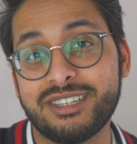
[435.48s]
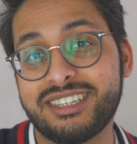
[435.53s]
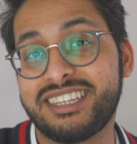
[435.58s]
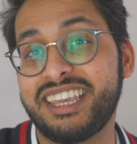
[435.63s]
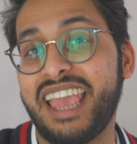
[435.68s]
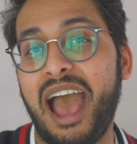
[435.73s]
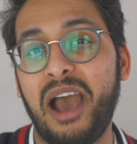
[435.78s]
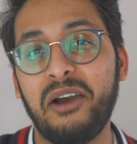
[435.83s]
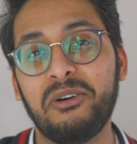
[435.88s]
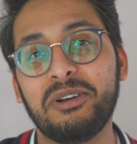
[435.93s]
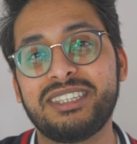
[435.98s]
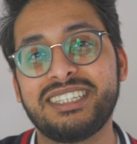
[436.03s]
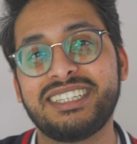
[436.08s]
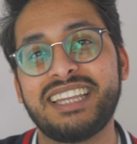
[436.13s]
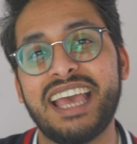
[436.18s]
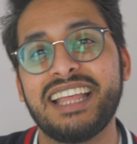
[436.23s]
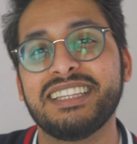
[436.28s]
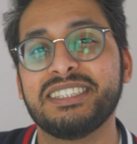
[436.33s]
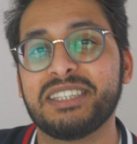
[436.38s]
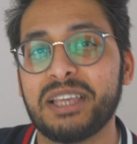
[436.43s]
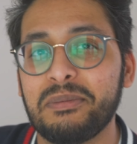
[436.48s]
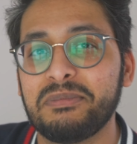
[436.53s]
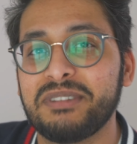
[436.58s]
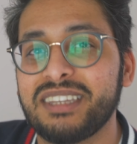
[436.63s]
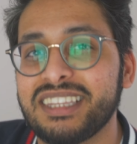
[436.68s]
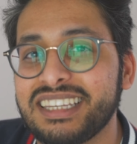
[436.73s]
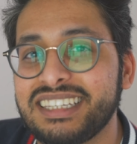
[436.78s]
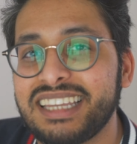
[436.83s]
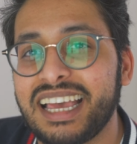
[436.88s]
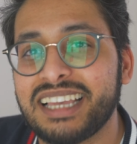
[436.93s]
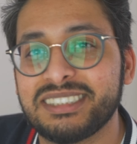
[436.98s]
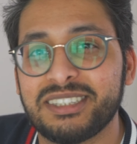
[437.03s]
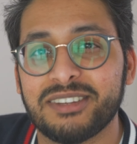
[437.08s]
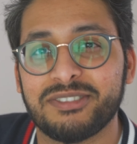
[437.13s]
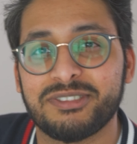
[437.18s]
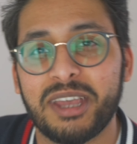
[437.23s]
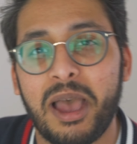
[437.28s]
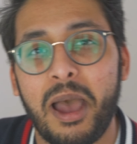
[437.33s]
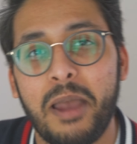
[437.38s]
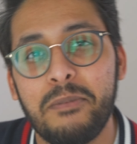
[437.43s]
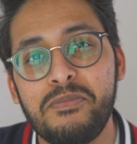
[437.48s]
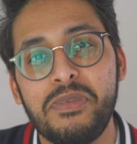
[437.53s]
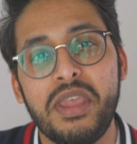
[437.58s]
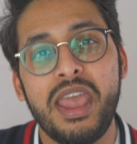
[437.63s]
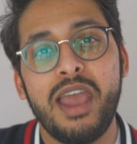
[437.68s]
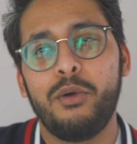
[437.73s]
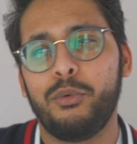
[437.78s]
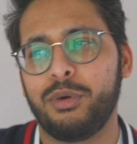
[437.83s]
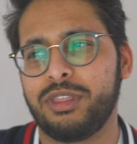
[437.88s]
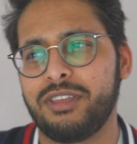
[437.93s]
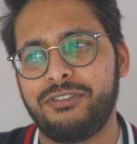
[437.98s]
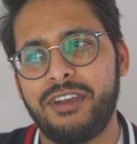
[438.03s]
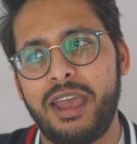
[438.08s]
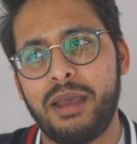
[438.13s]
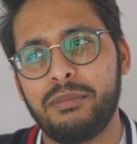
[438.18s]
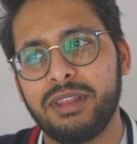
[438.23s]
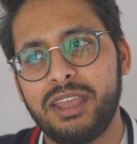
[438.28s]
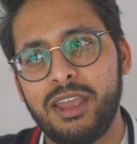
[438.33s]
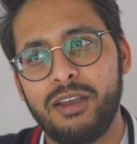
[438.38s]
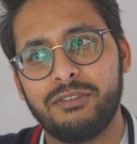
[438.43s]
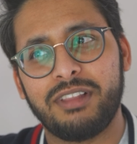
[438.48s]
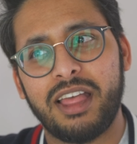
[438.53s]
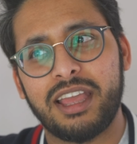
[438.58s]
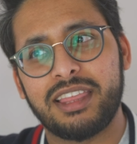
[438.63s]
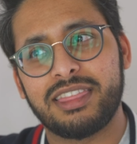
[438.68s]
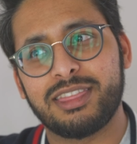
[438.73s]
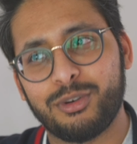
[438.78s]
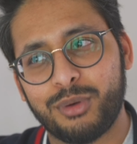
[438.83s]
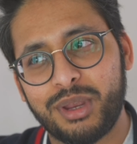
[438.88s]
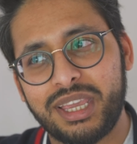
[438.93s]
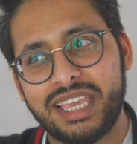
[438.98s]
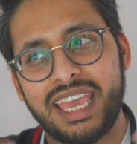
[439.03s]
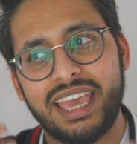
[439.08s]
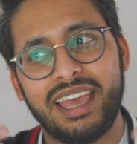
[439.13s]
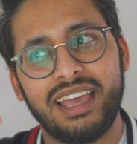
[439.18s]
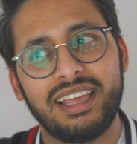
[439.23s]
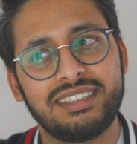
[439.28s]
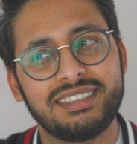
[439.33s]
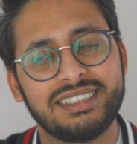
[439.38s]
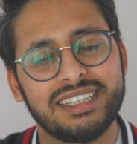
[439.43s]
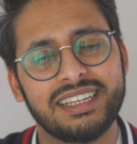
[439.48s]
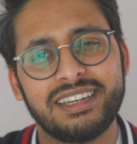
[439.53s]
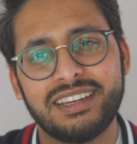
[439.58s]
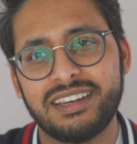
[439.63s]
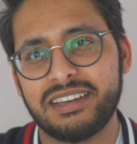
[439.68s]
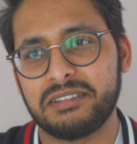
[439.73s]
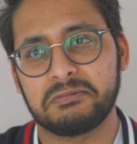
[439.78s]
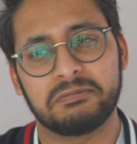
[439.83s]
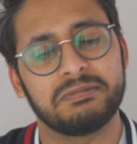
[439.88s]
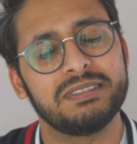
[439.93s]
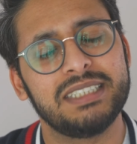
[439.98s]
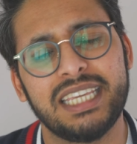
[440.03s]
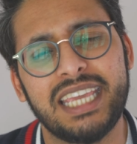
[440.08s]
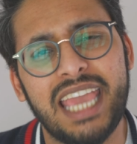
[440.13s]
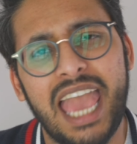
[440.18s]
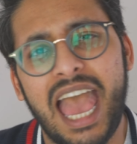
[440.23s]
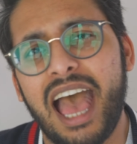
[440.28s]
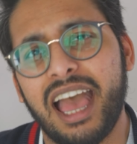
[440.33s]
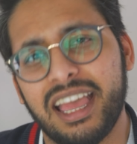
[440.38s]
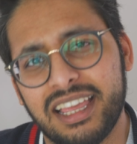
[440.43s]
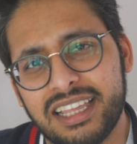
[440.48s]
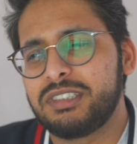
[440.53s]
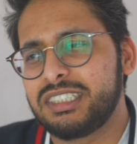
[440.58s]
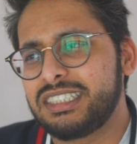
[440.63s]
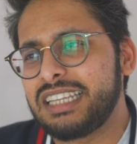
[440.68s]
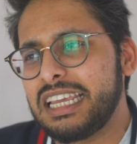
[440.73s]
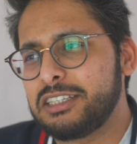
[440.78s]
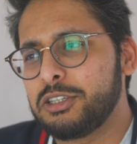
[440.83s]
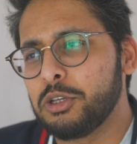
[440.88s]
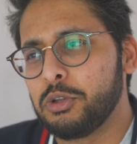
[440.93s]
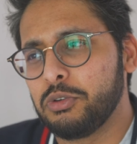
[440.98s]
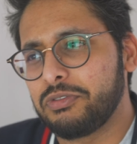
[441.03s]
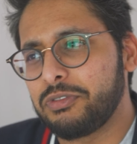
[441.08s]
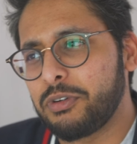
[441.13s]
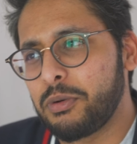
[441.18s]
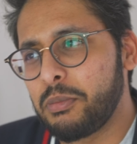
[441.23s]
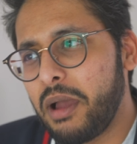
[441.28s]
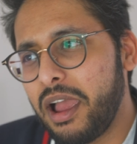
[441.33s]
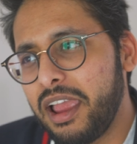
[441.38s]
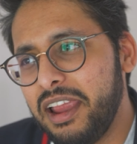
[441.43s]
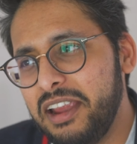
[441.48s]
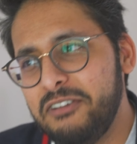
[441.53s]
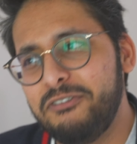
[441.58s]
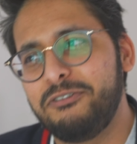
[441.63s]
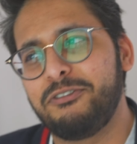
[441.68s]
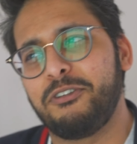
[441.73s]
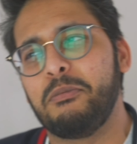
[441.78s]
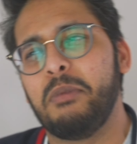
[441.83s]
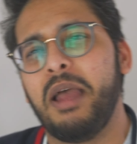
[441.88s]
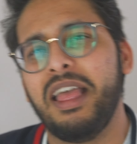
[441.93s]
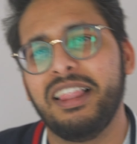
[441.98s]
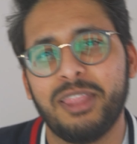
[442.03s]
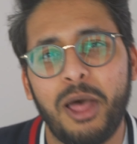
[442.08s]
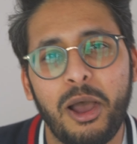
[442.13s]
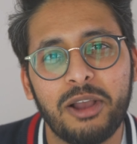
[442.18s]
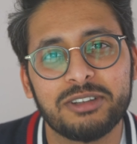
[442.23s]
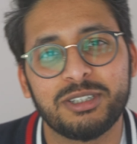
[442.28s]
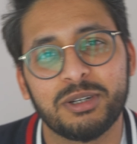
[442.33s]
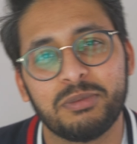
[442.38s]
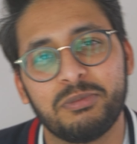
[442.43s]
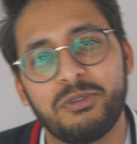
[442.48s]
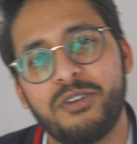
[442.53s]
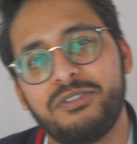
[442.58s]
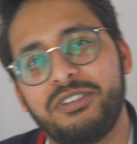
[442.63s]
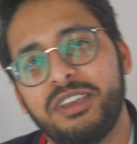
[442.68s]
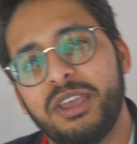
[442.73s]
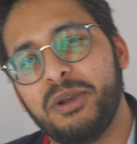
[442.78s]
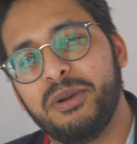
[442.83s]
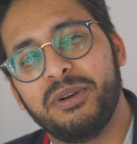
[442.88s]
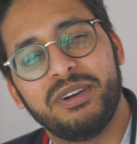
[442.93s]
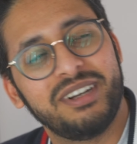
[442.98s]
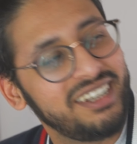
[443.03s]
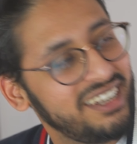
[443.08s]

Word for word: to see how it stands up to the test of time with a family of like 3 kids, and yeah, stay tuned for my long-term review.